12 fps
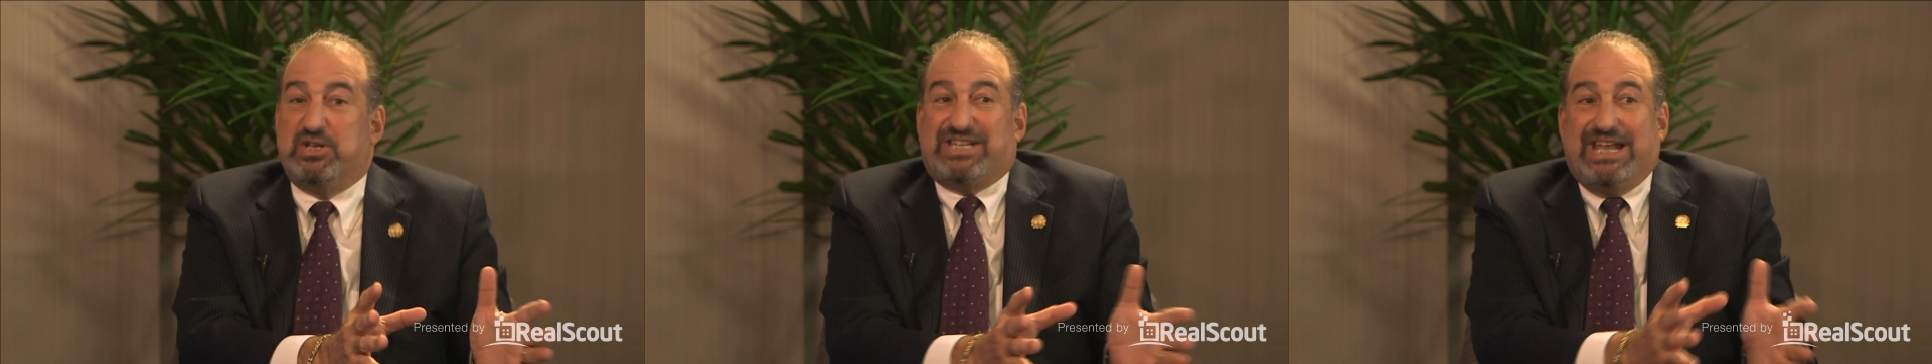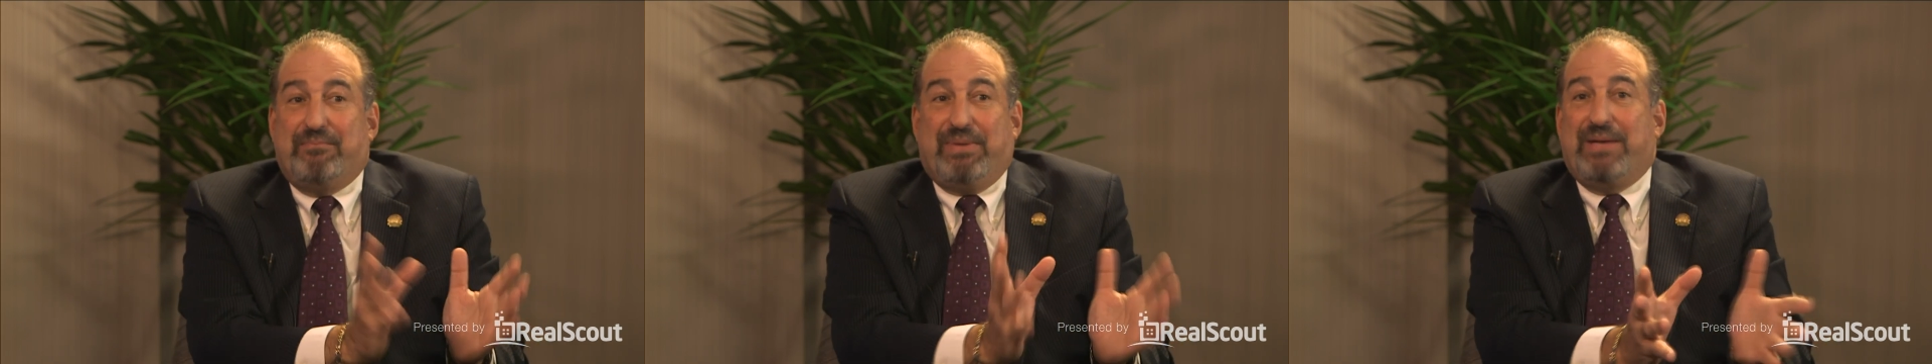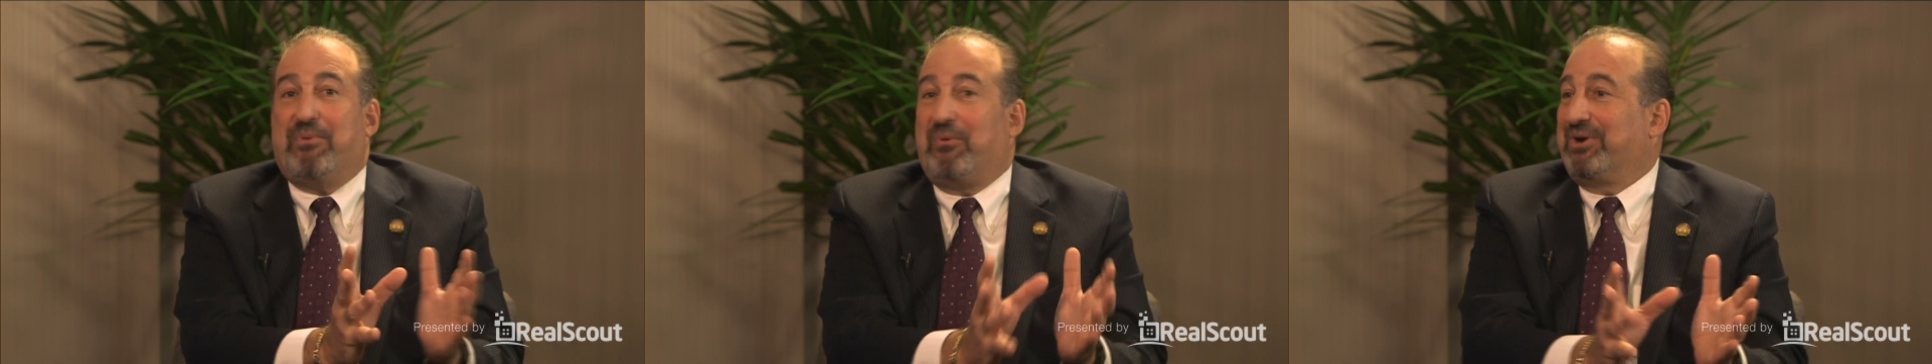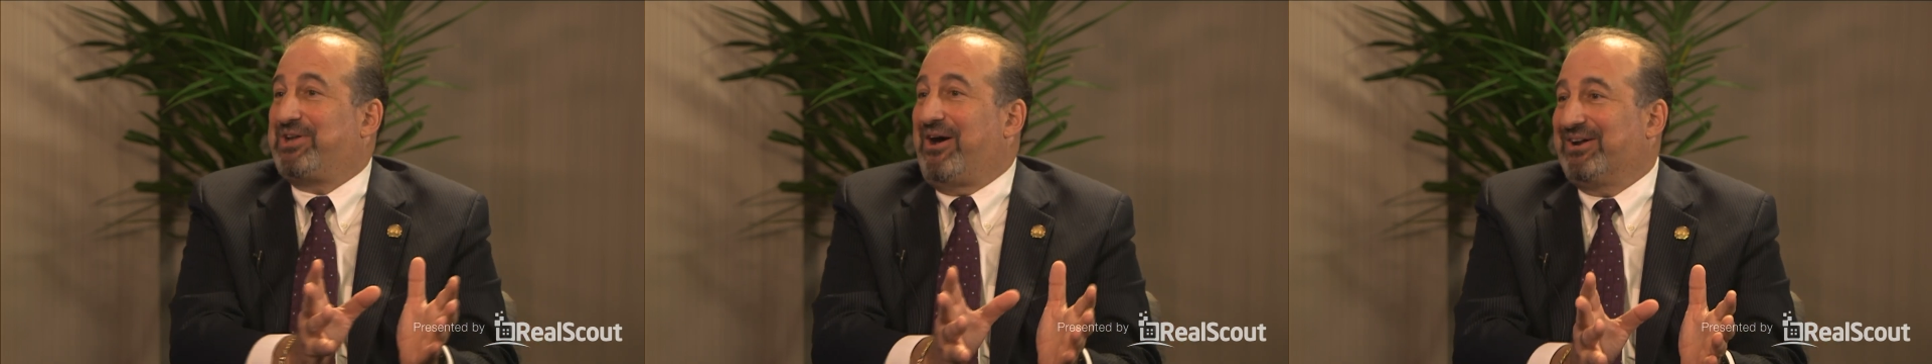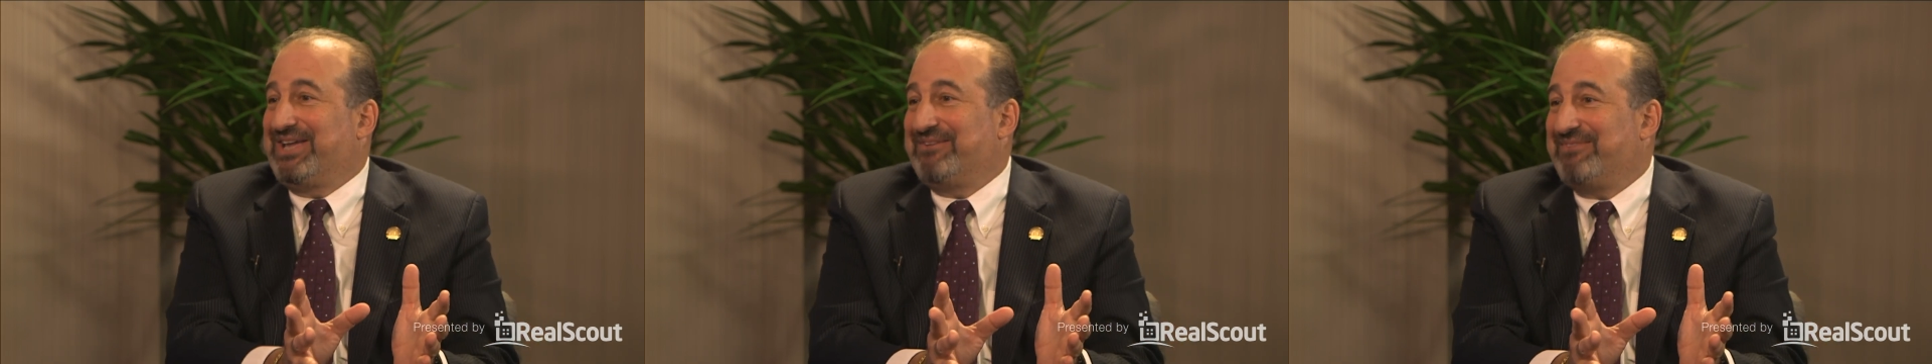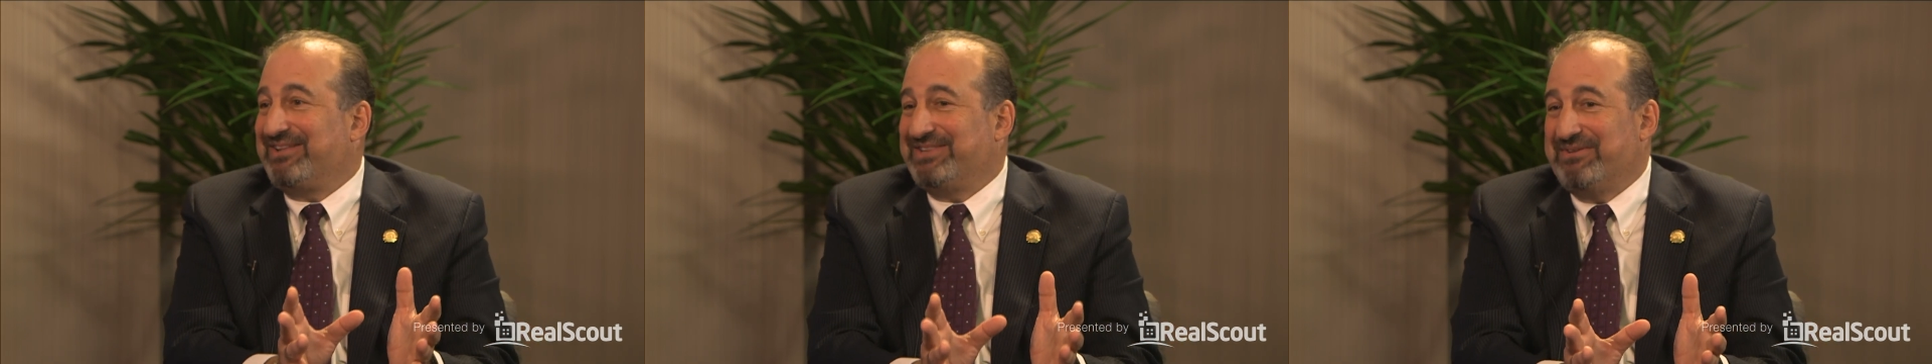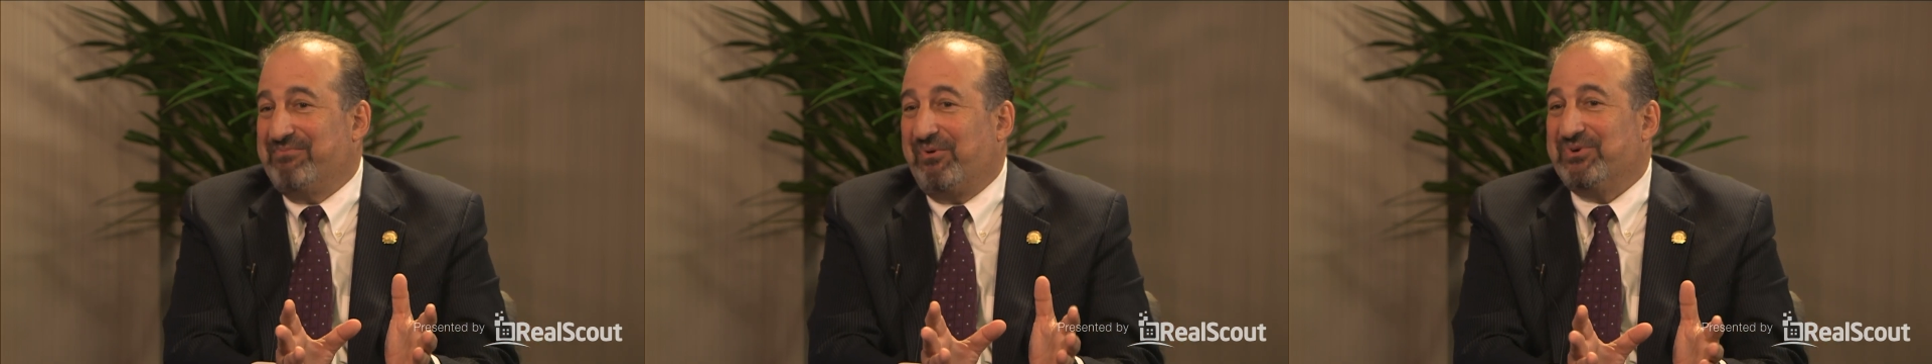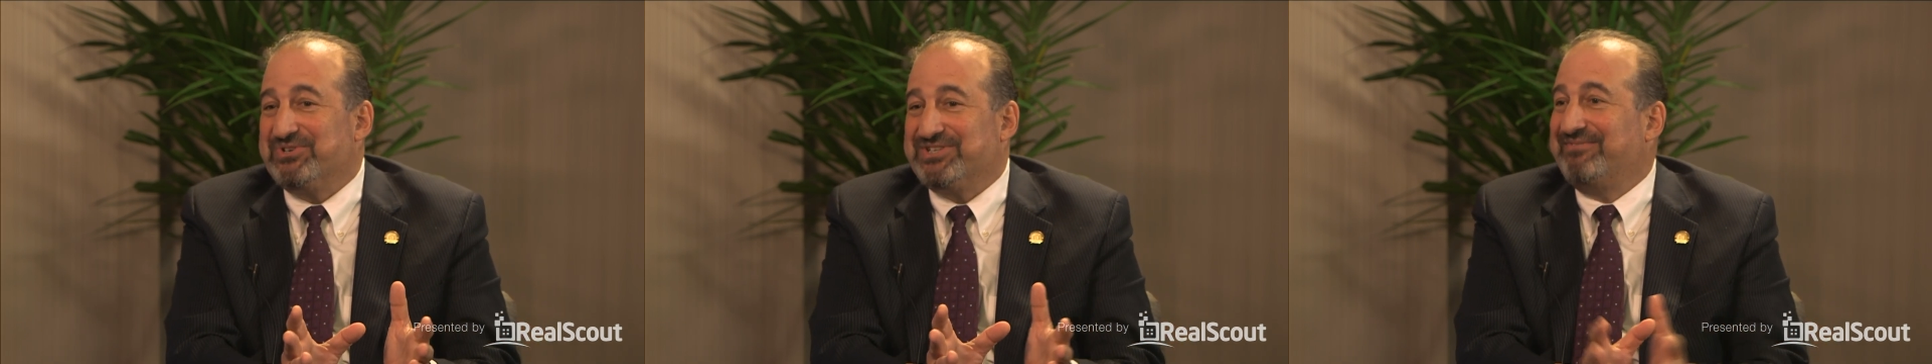the same people were talking about the
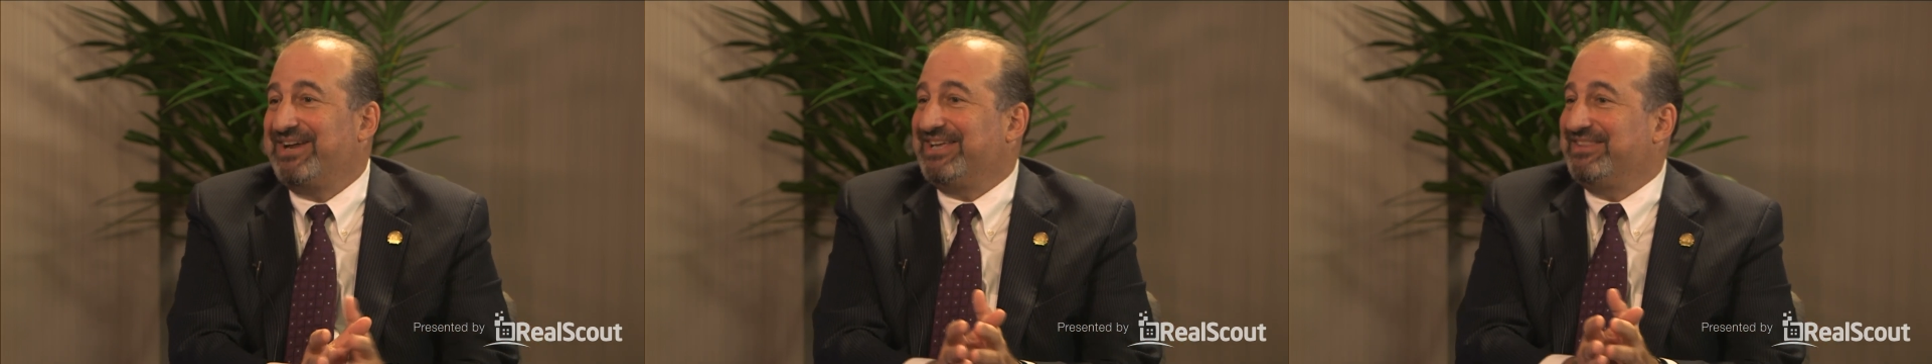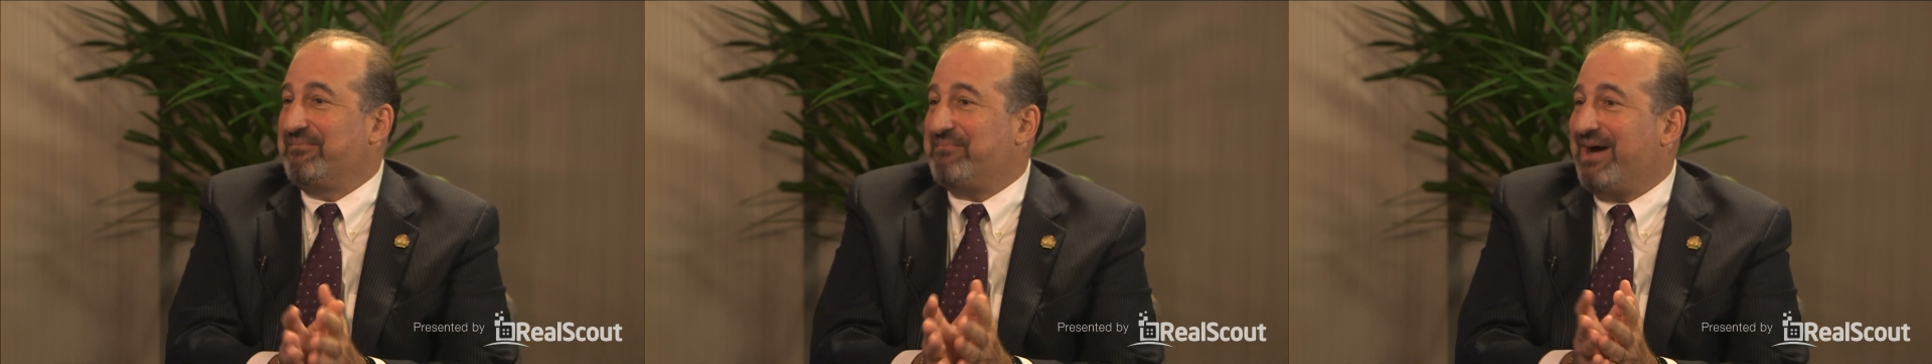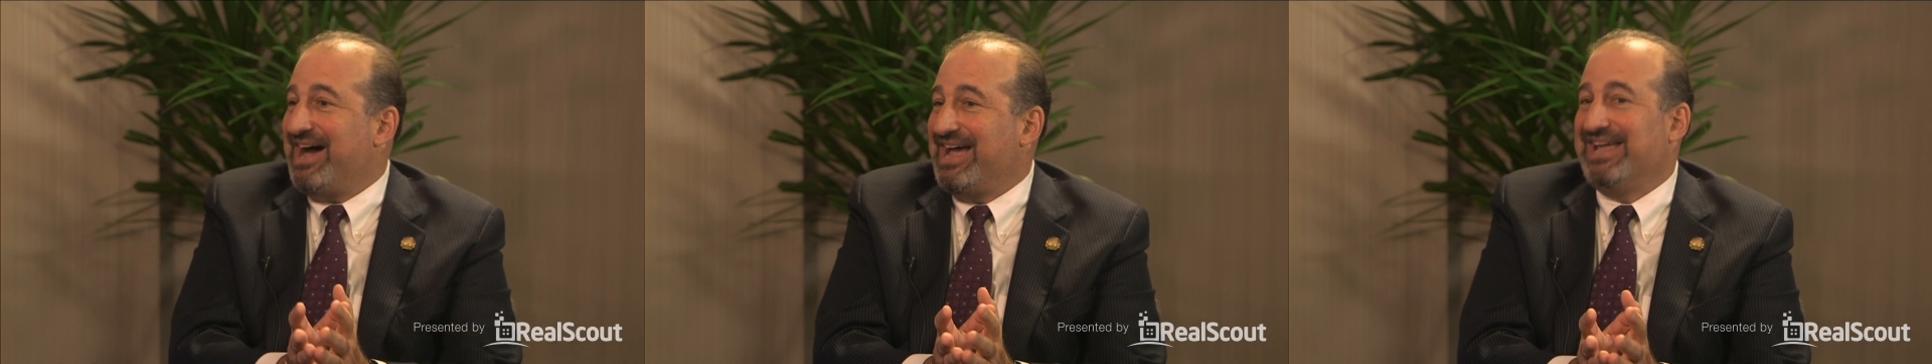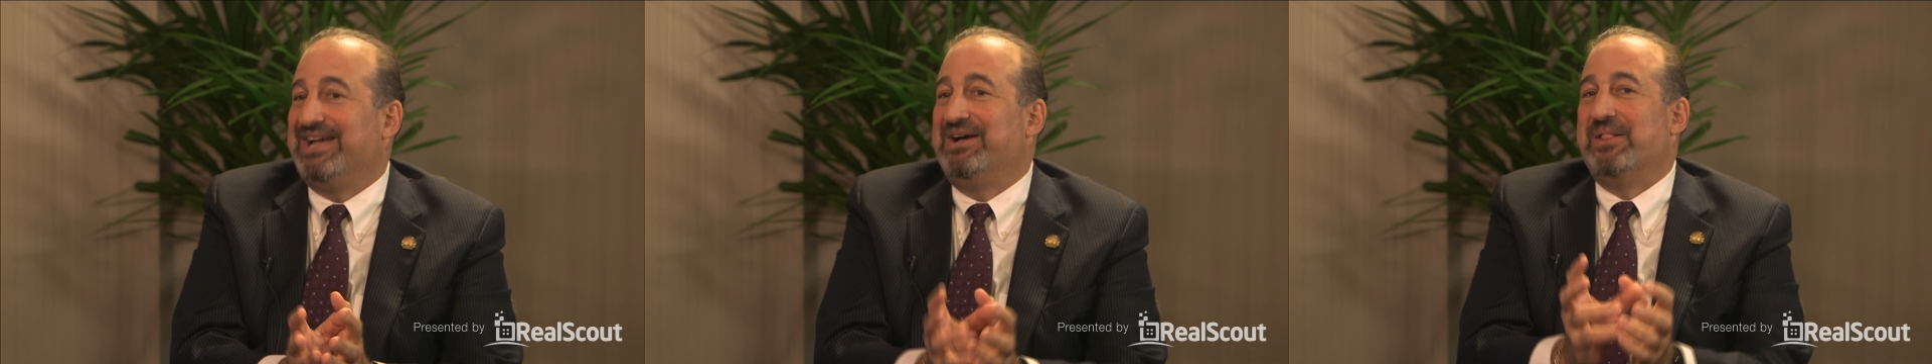importance of making the pie